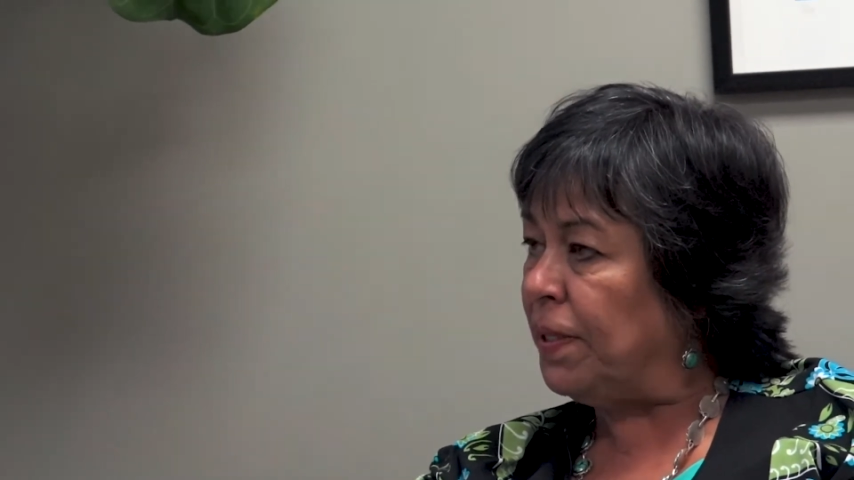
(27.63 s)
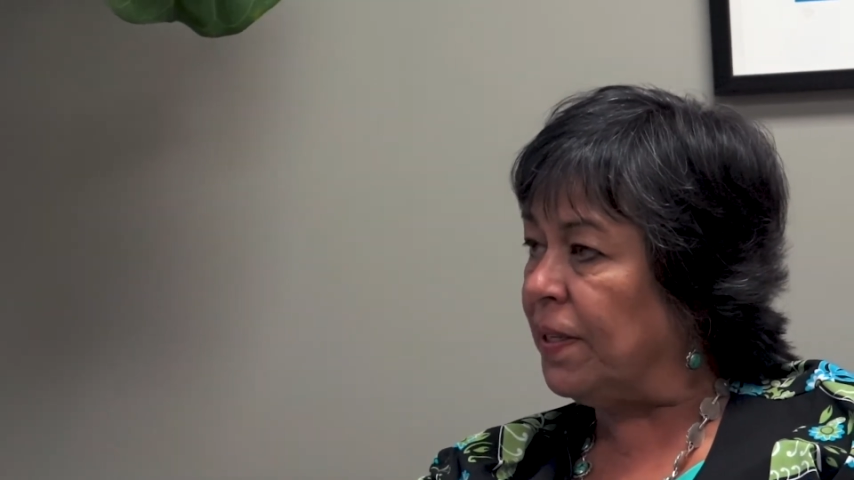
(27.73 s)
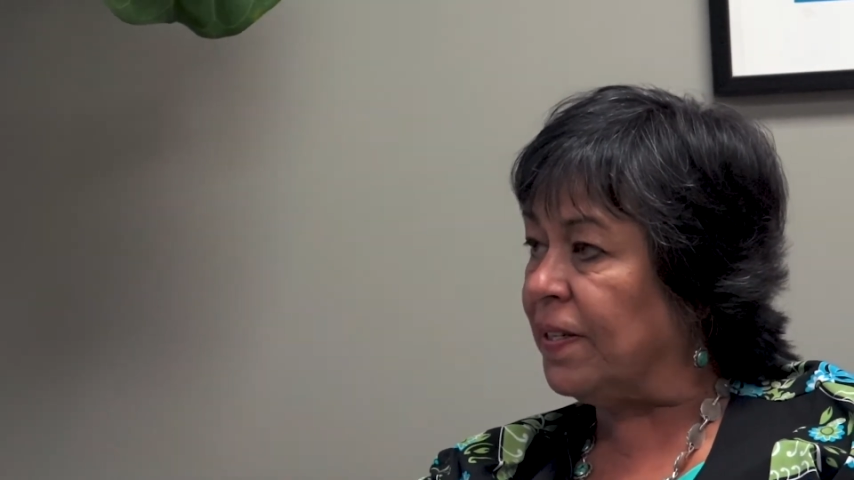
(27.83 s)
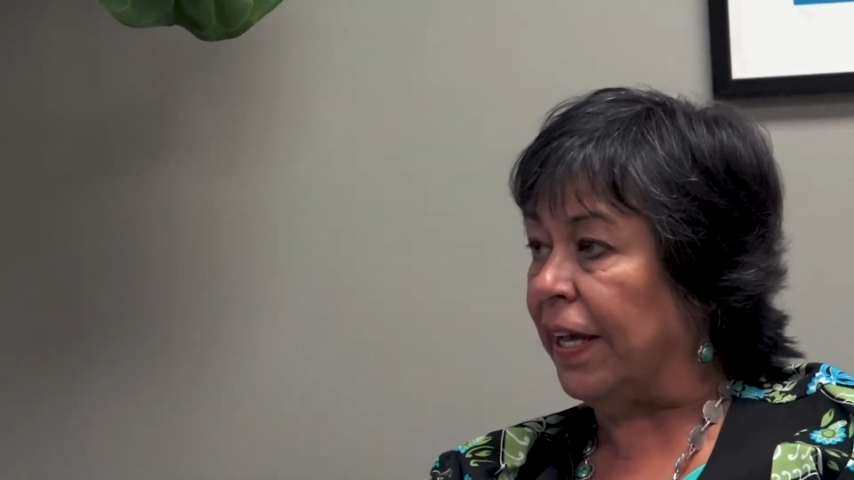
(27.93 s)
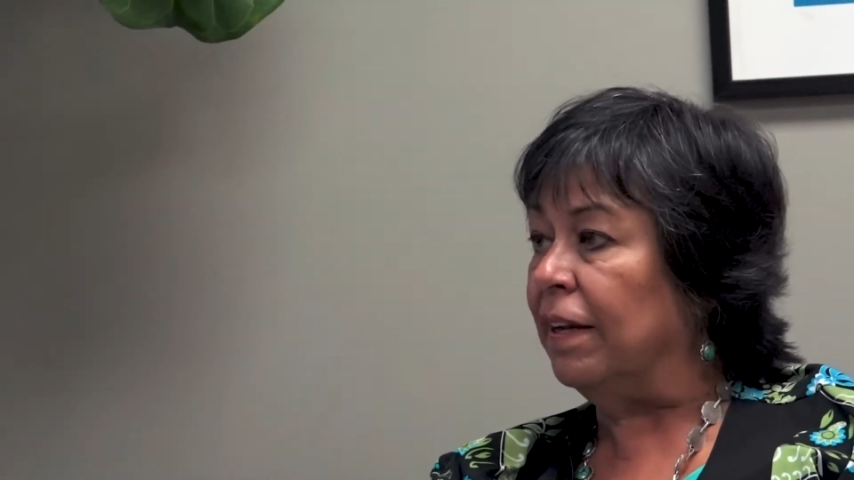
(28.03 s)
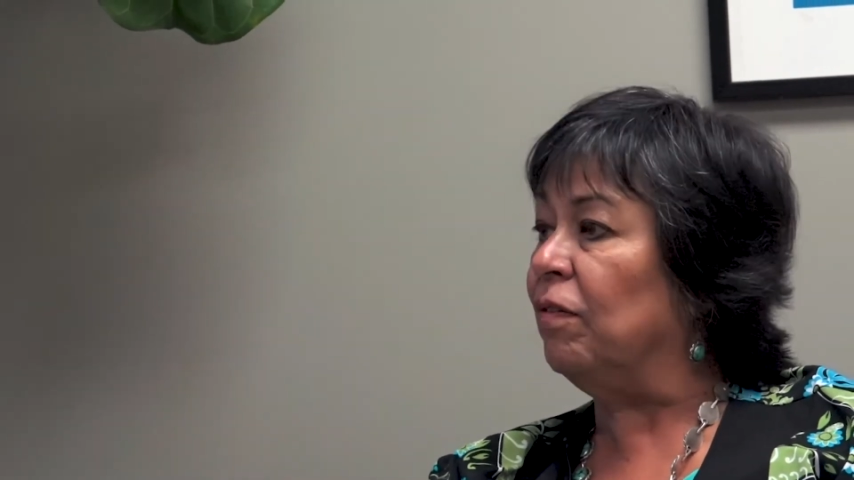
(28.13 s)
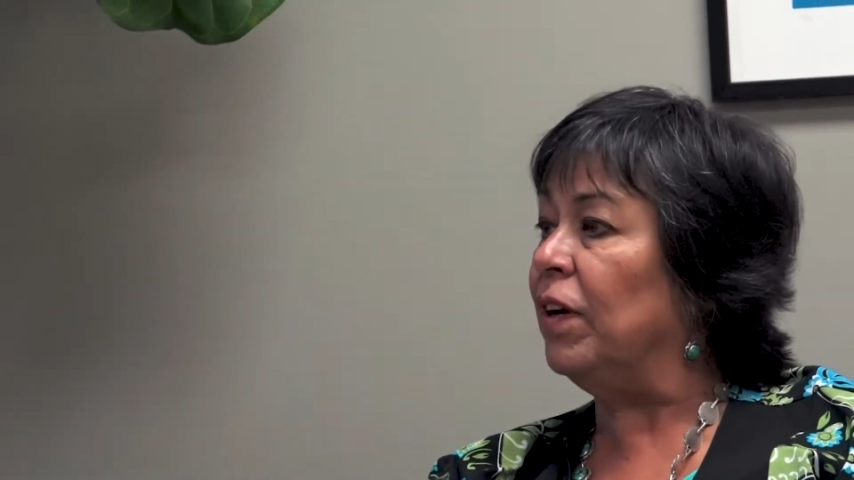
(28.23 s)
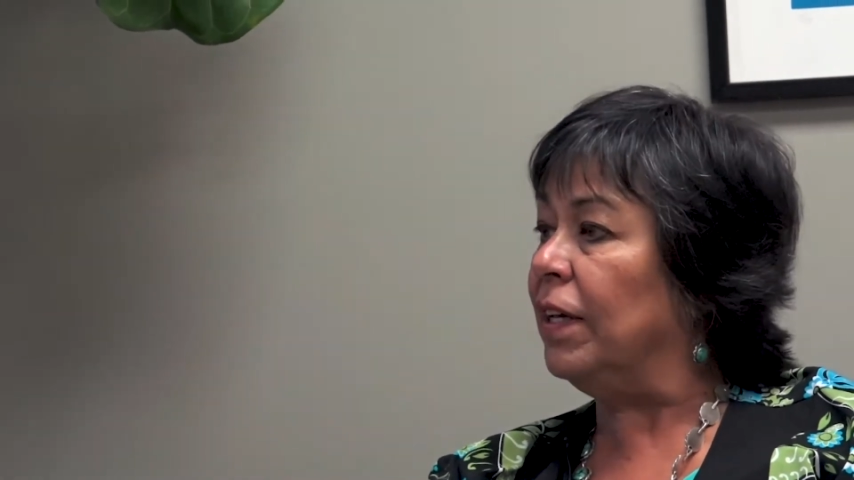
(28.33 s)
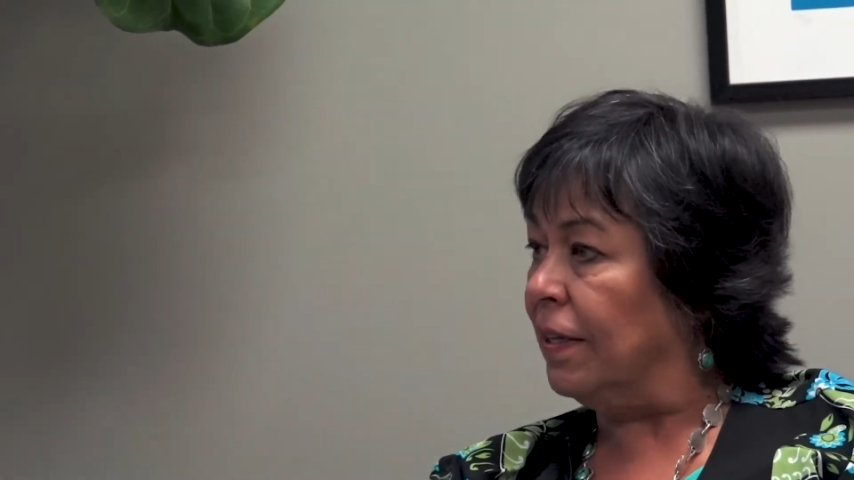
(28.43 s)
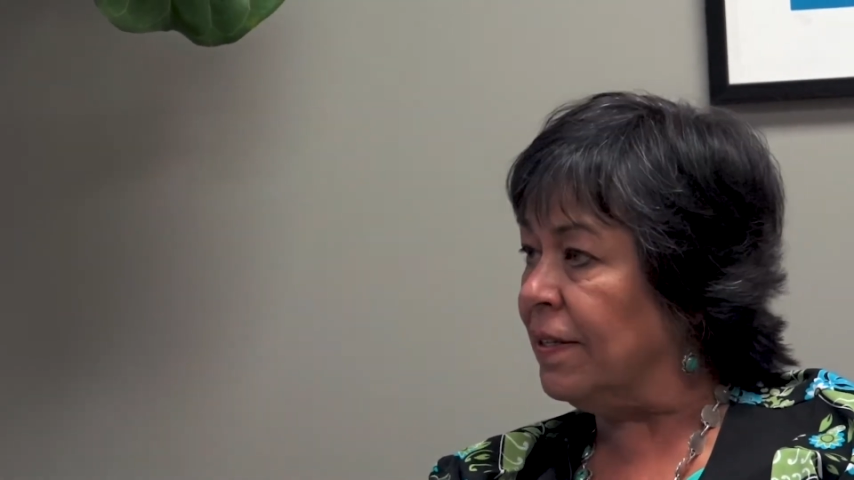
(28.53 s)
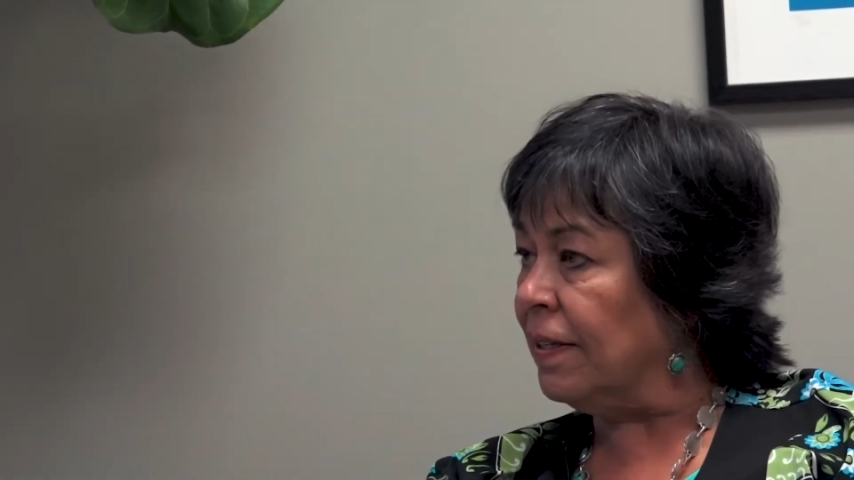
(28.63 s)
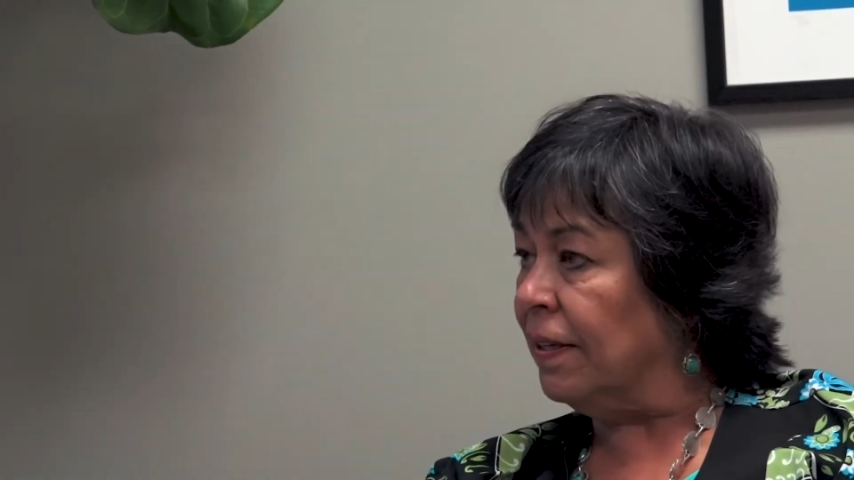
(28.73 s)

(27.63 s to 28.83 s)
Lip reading: is a sign of weakness,